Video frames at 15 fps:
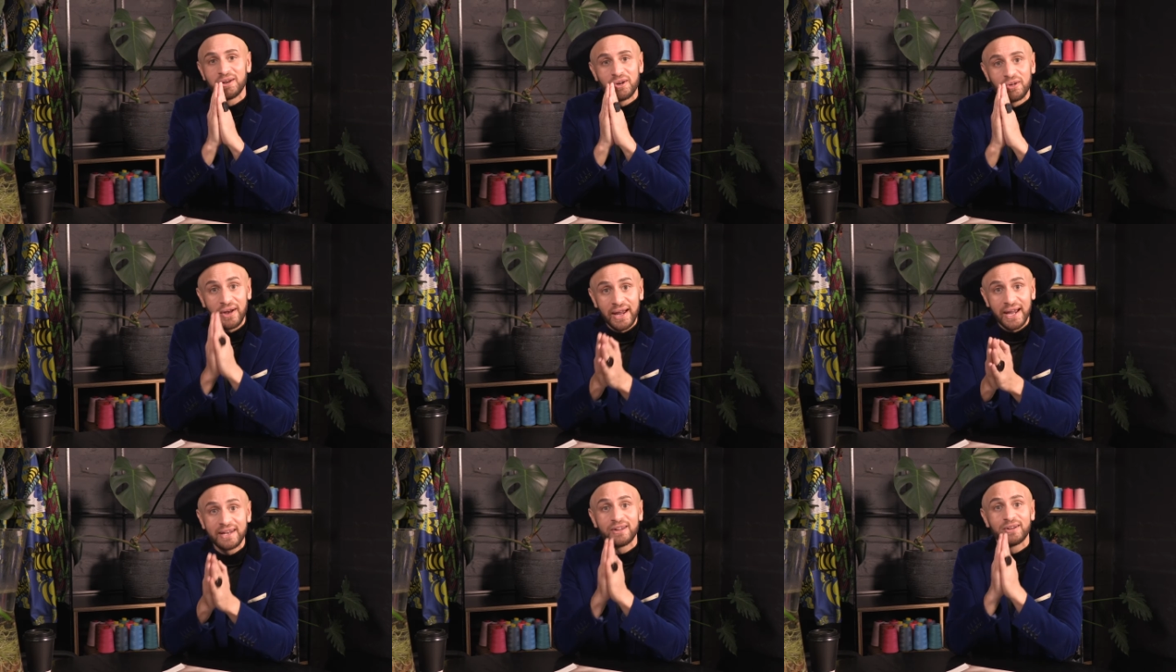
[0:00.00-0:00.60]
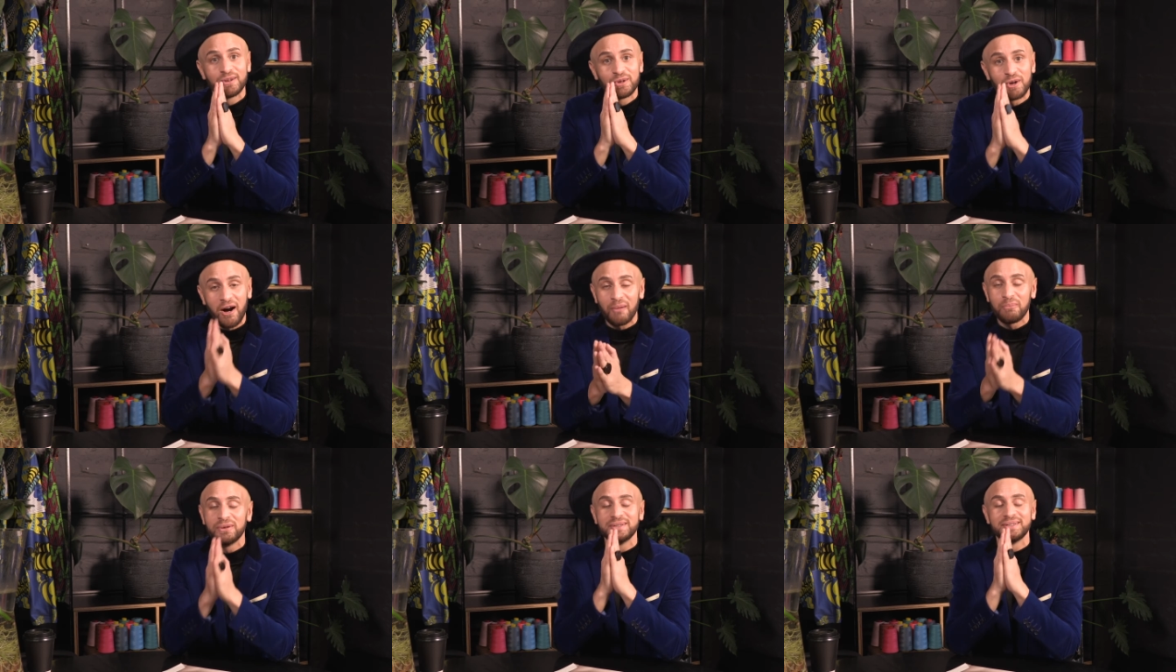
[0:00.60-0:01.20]
red
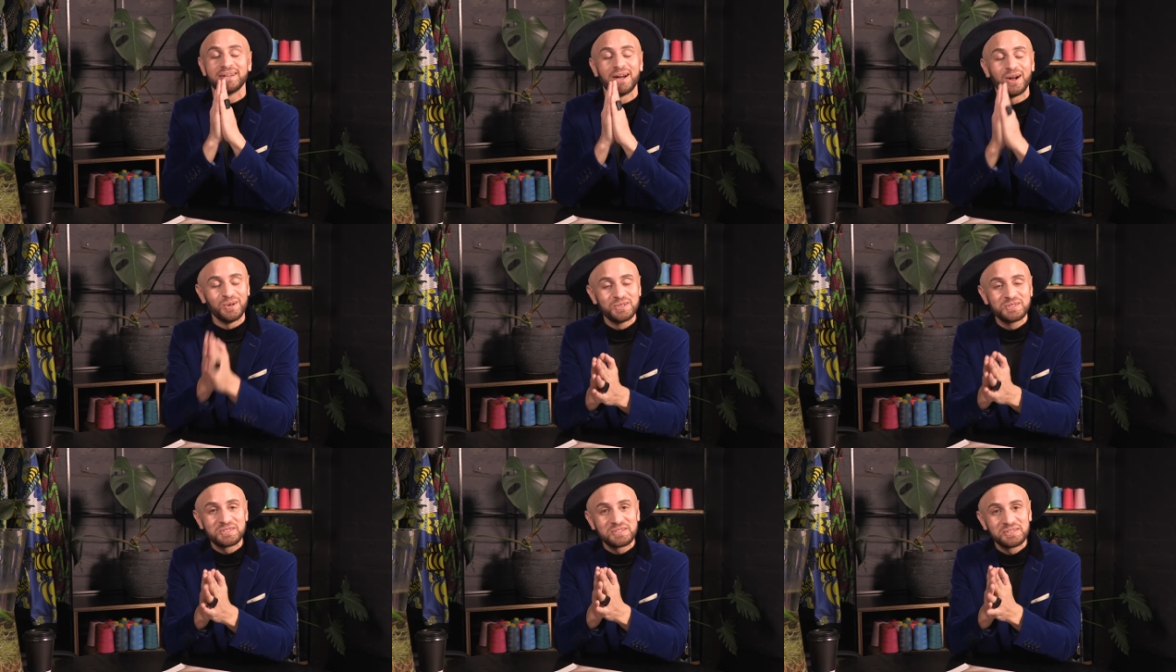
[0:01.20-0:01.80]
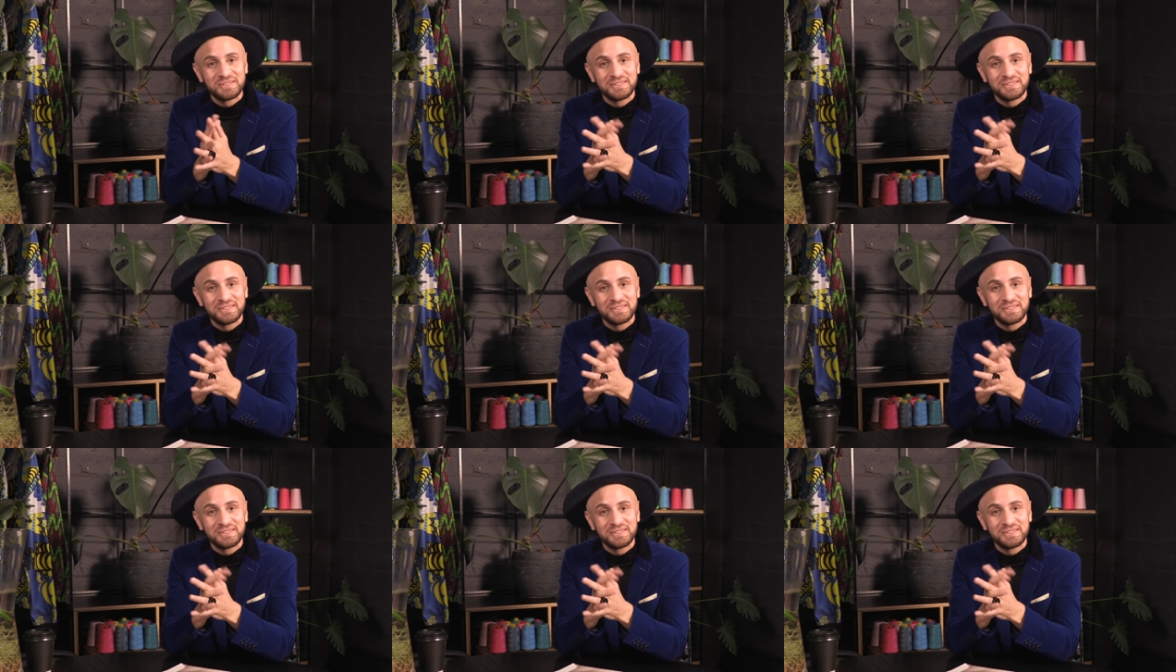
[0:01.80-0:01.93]
carpet host.